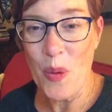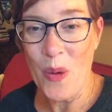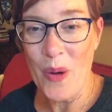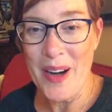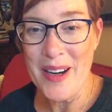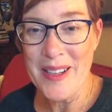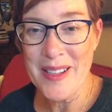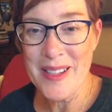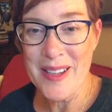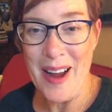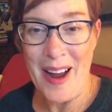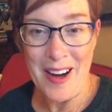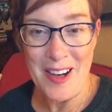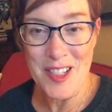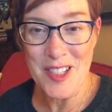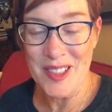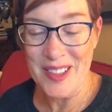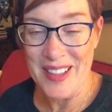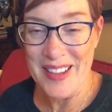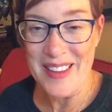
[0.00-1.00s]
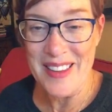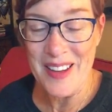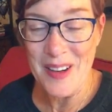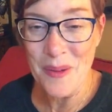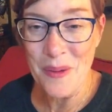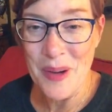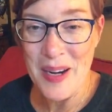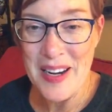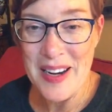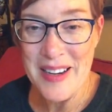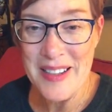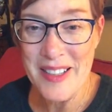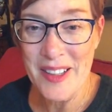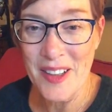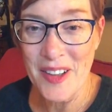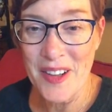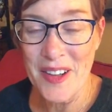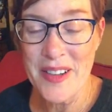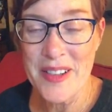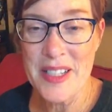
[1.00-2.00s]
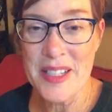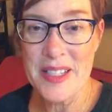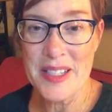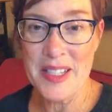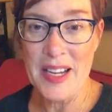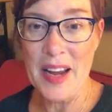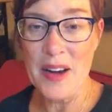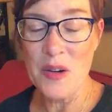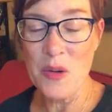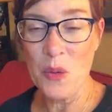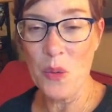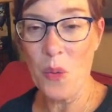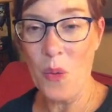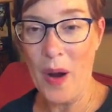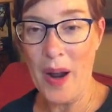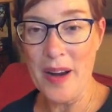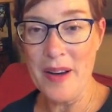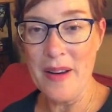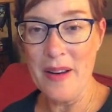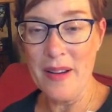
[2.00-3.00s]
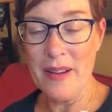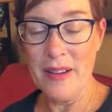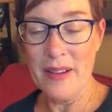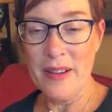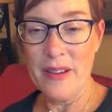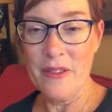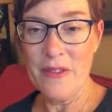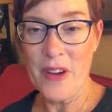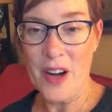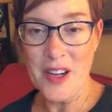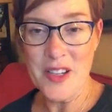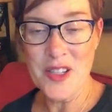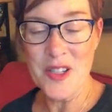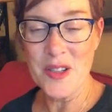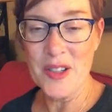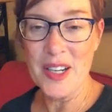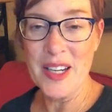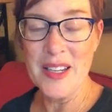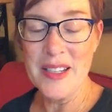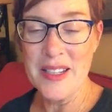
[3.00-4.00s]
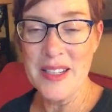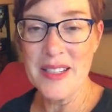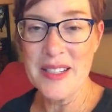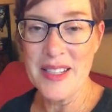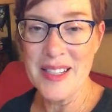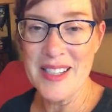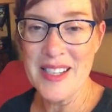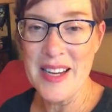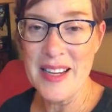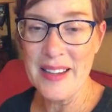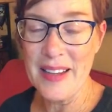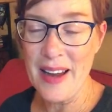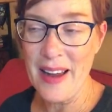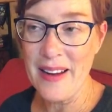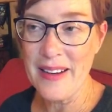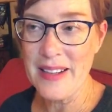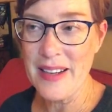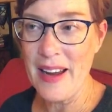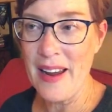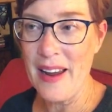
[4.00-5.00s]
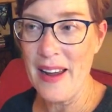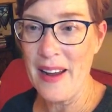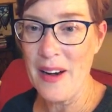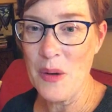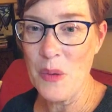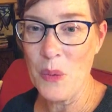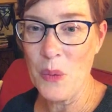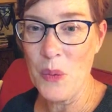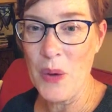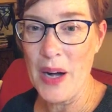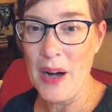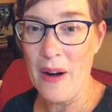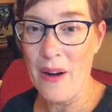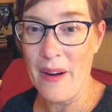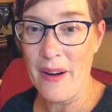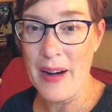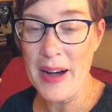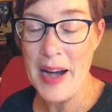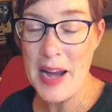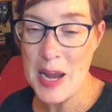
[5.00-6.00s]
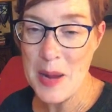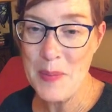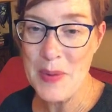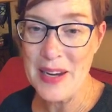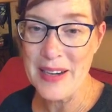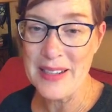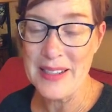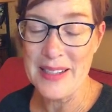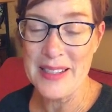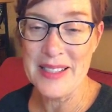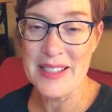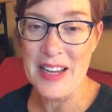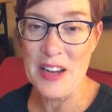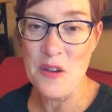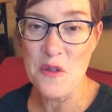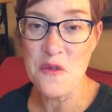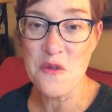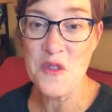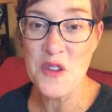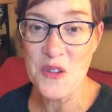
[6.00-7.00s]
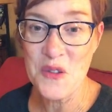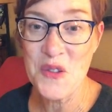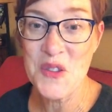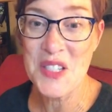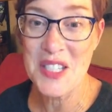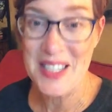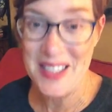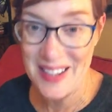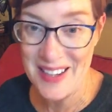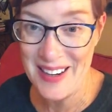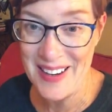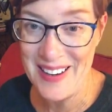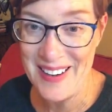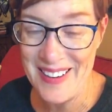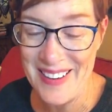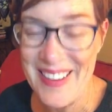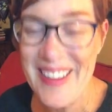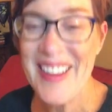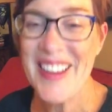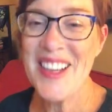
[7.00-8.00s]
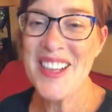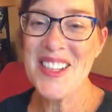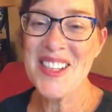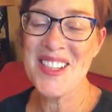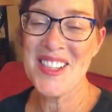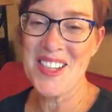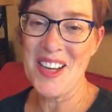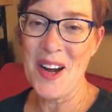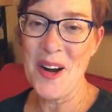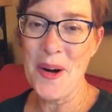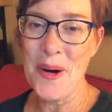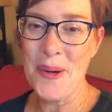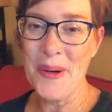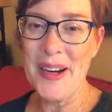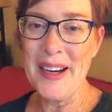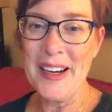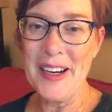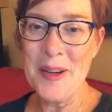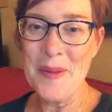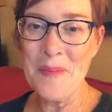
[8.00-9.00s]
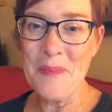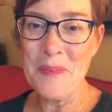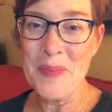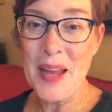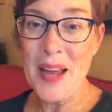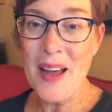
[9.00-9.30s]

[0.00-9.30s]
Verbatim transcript: points actually that we need to earn to send one foster kid to Disneyland, and we are aiming to send 15. So um,